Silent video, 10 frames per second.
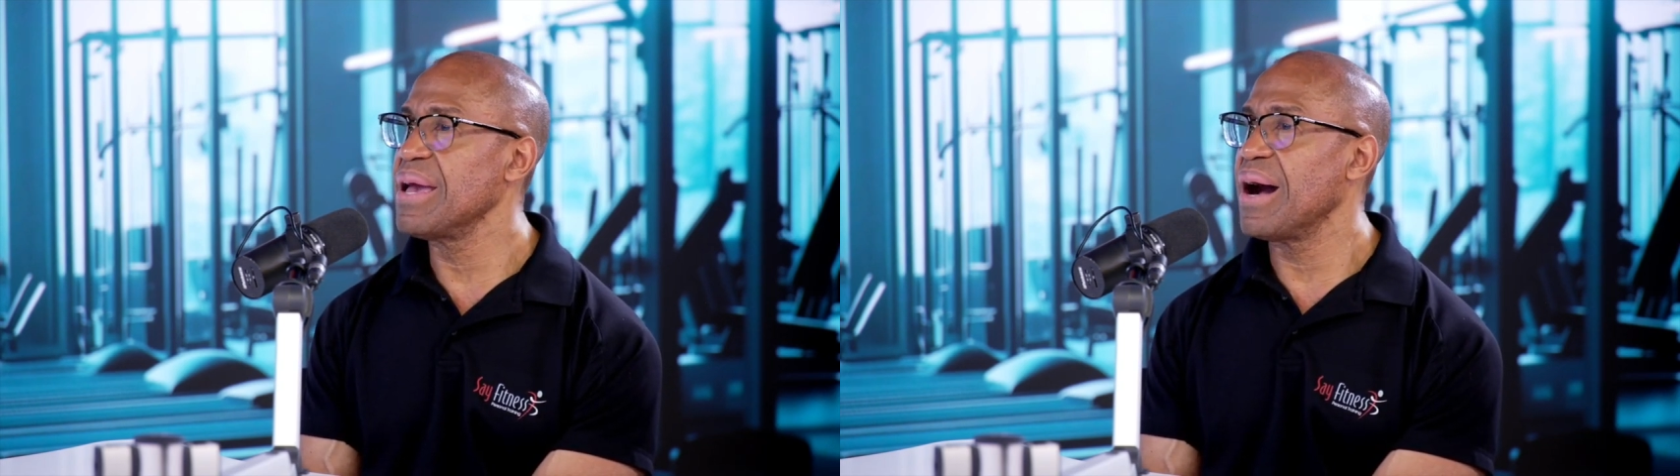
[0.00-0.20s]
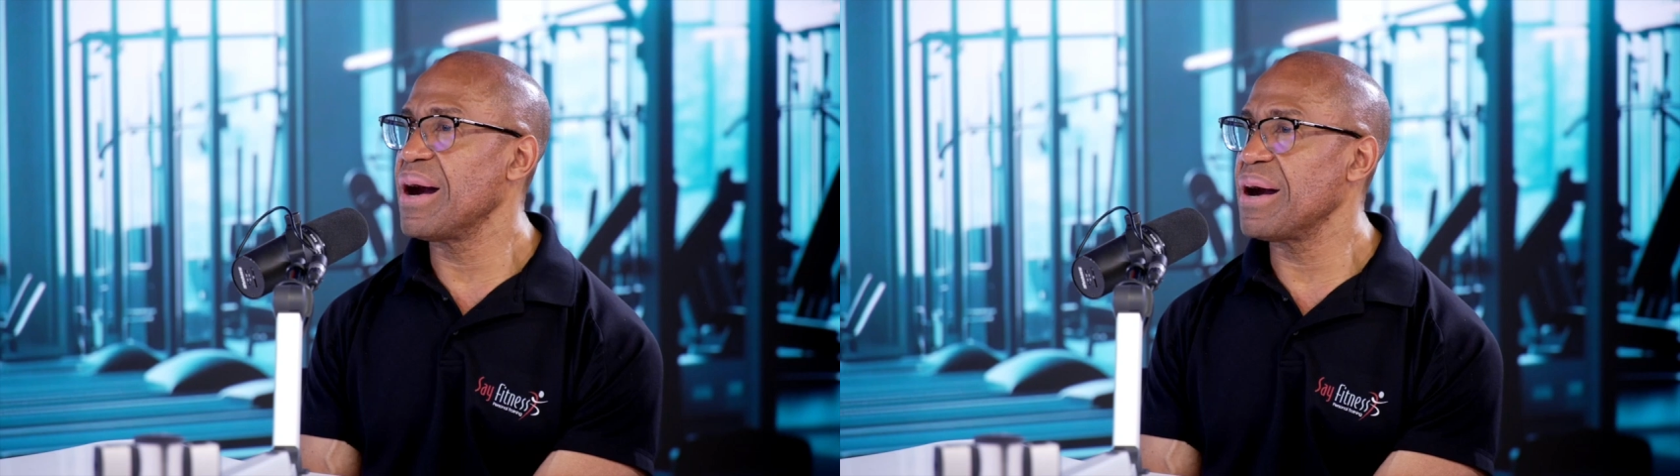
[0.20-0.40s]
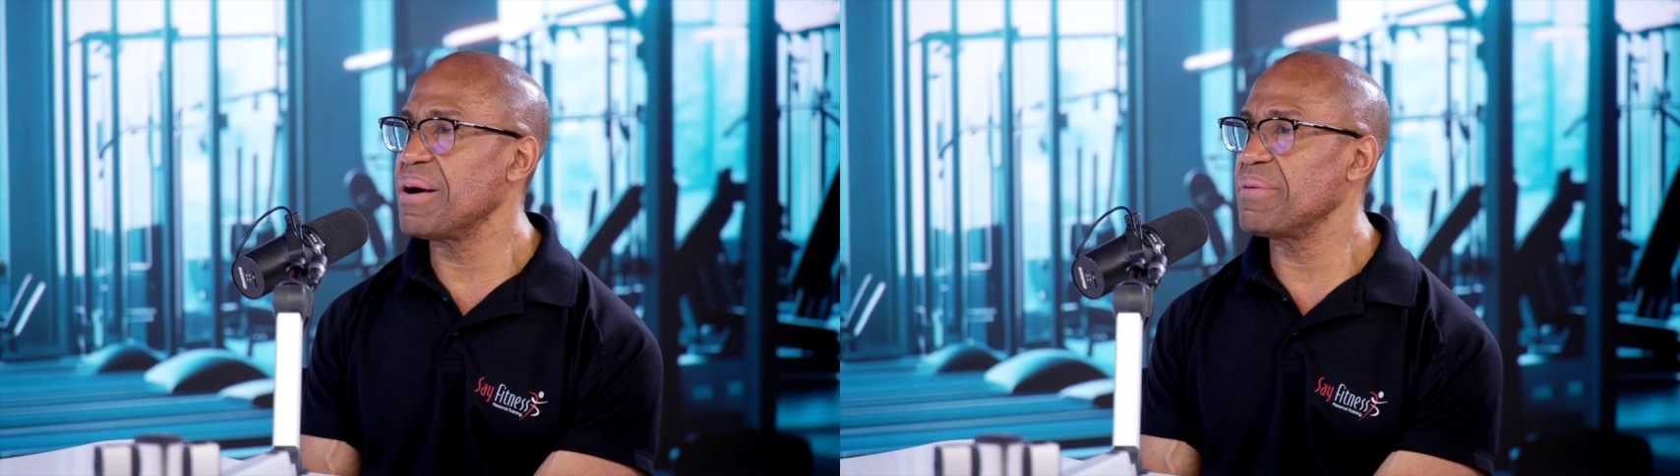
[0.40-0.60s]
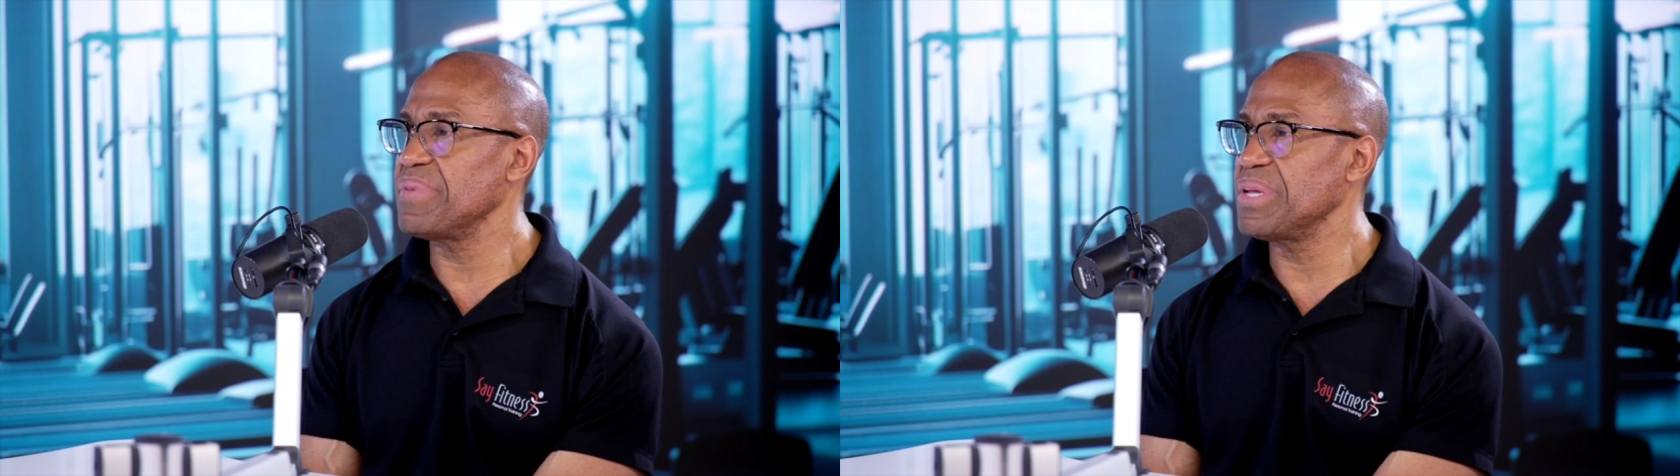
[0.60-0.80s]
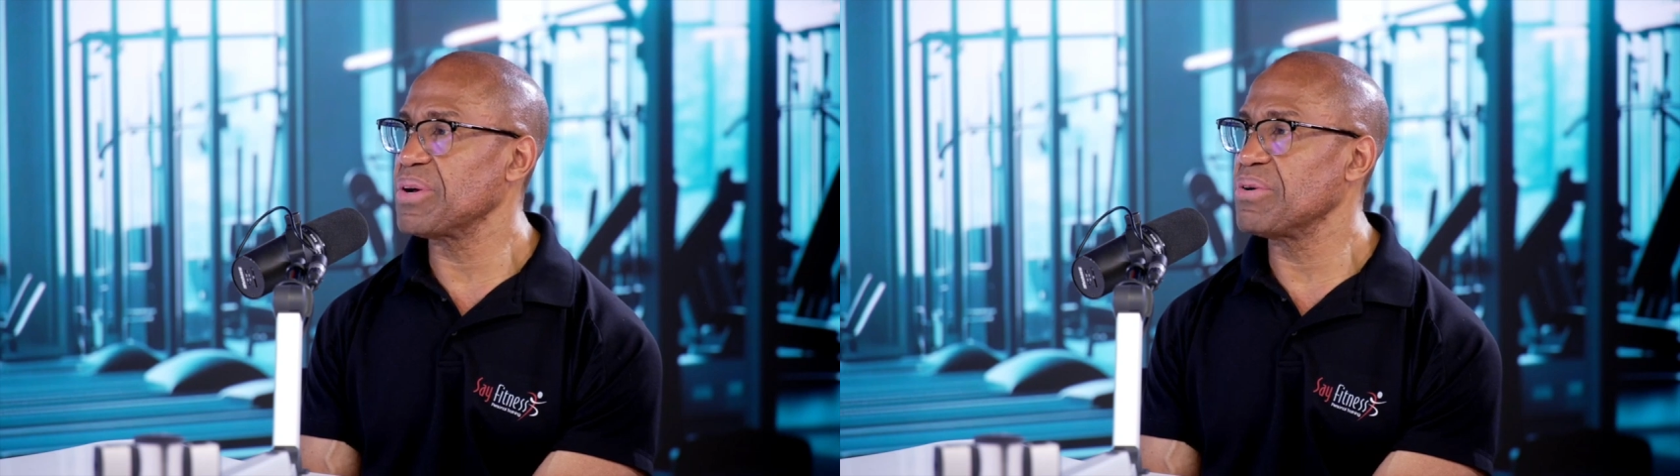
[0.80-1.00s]
a
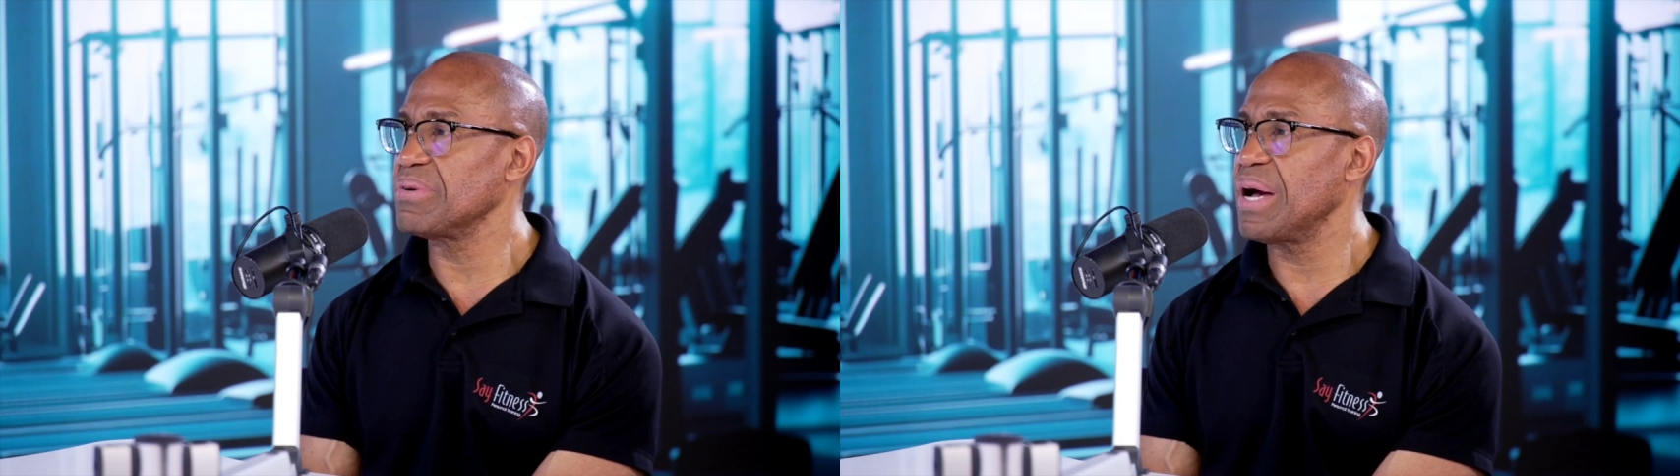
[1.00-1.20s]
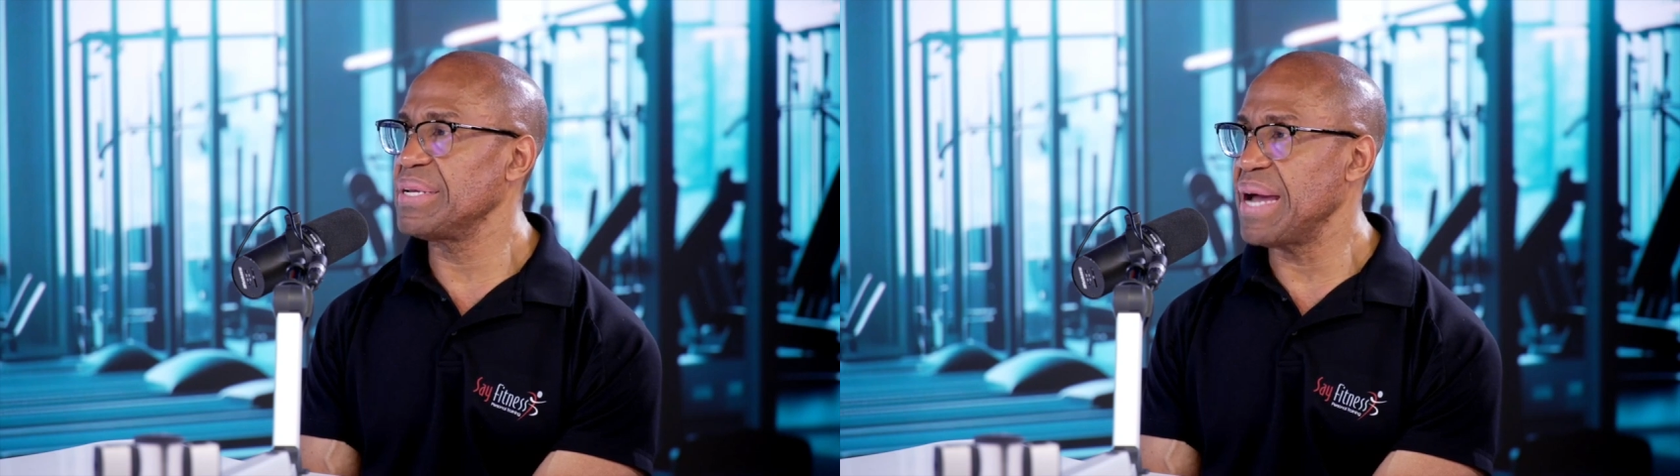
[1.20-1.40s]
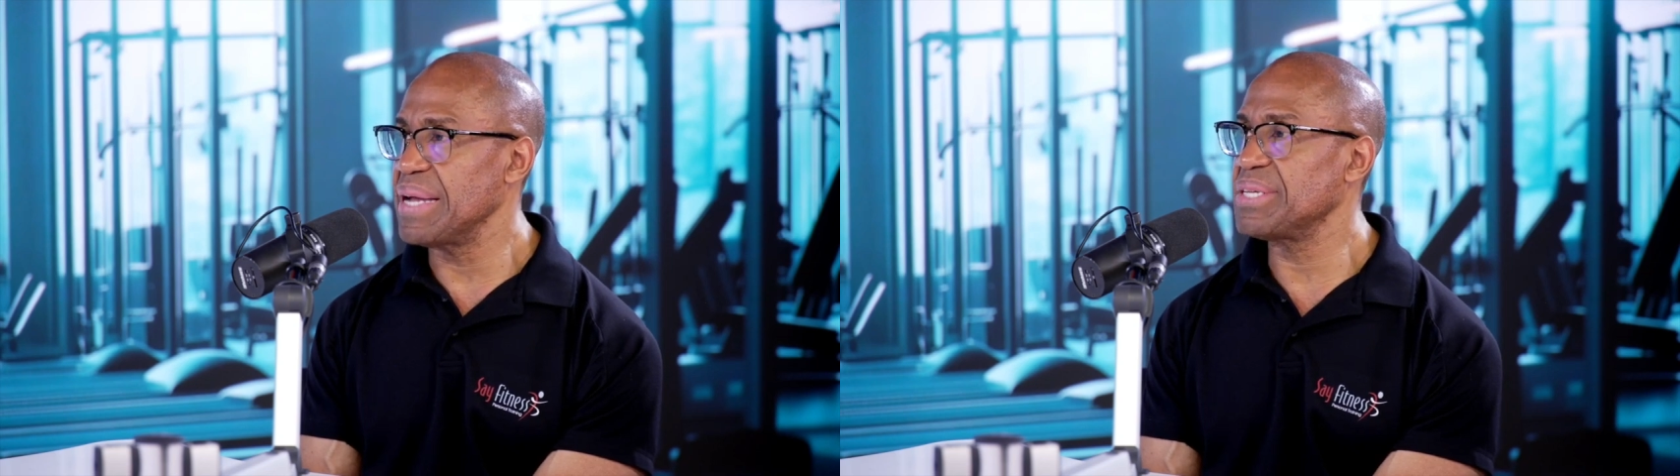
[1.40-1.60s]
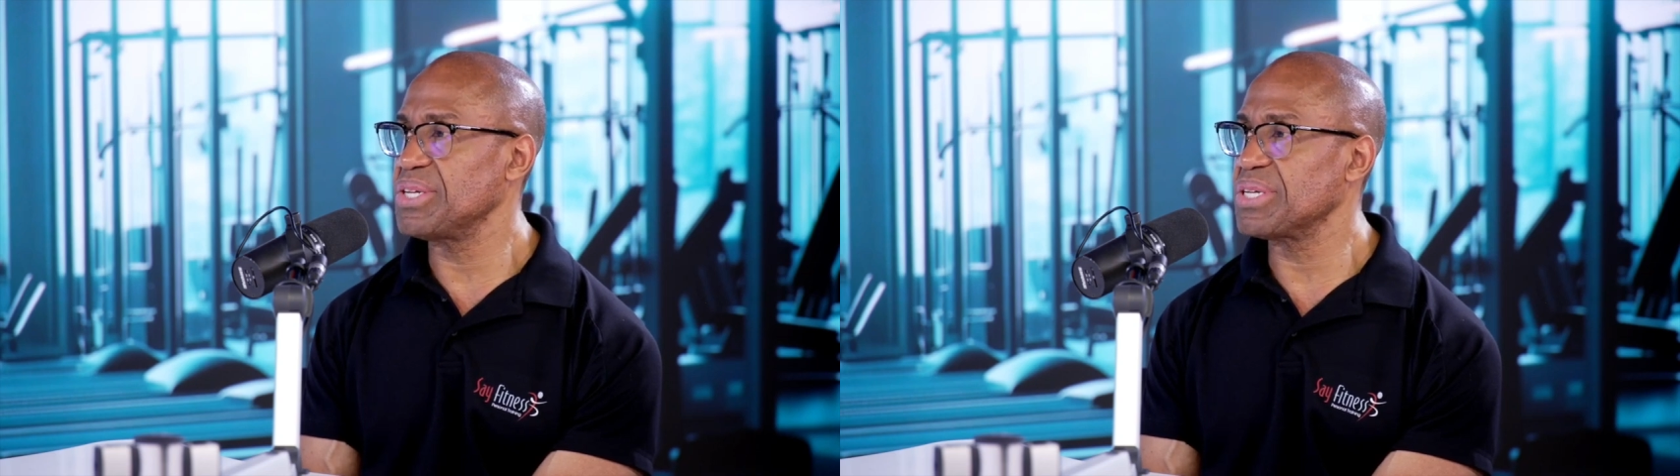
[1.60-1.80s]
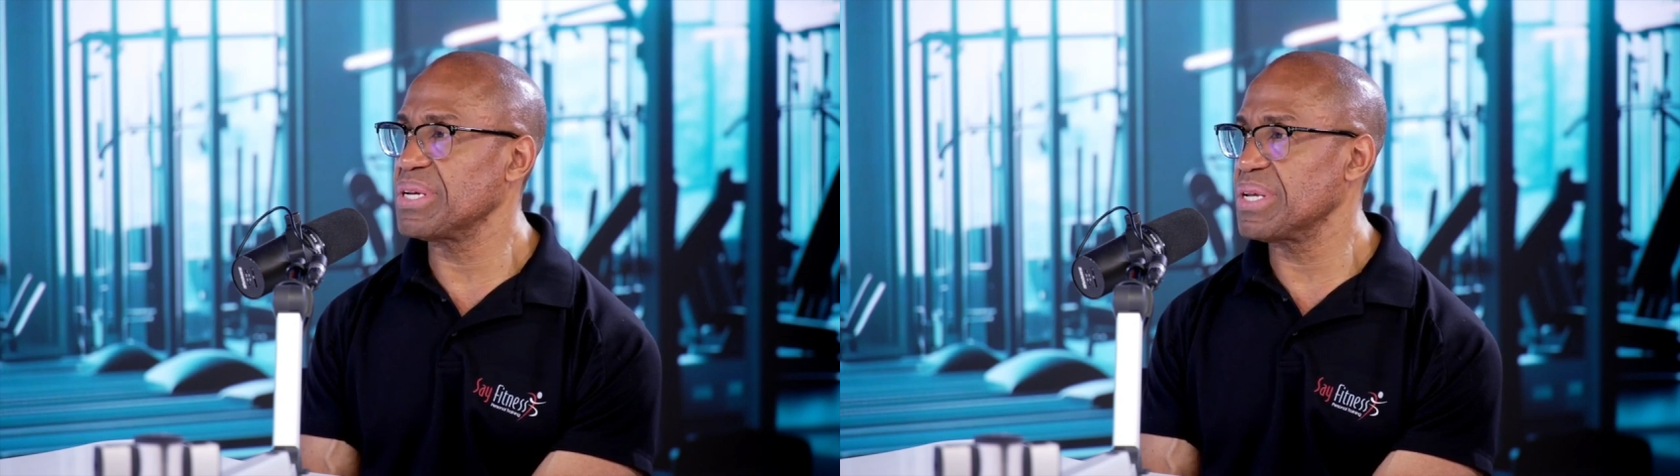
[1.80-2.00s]

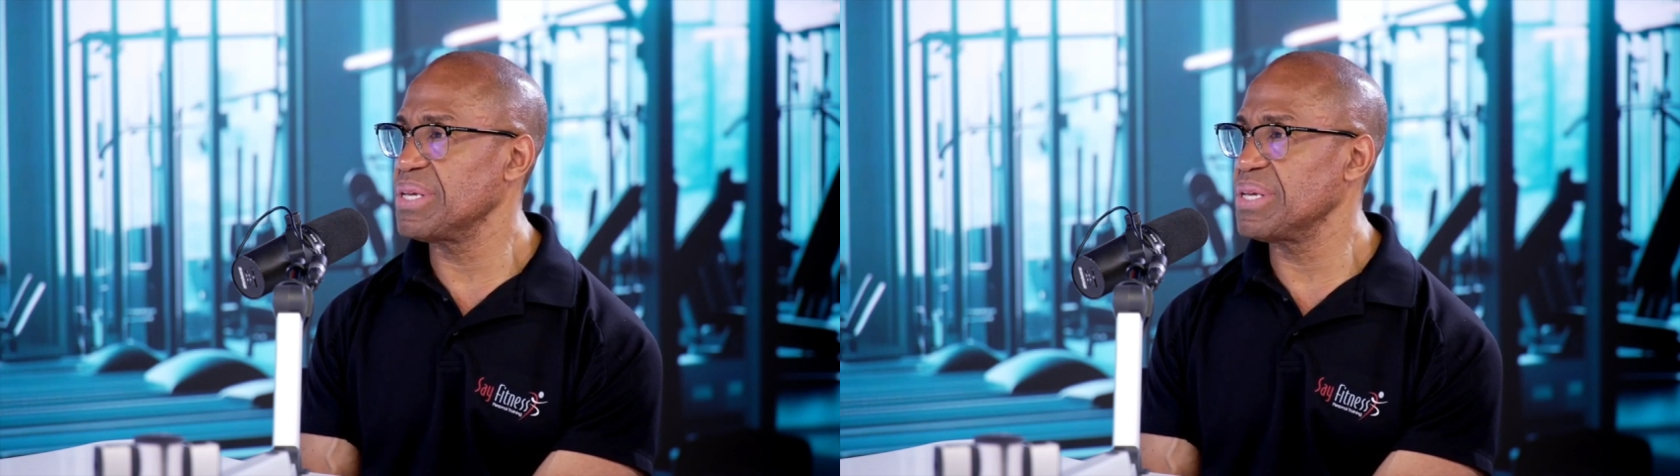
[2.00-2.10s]
dietitian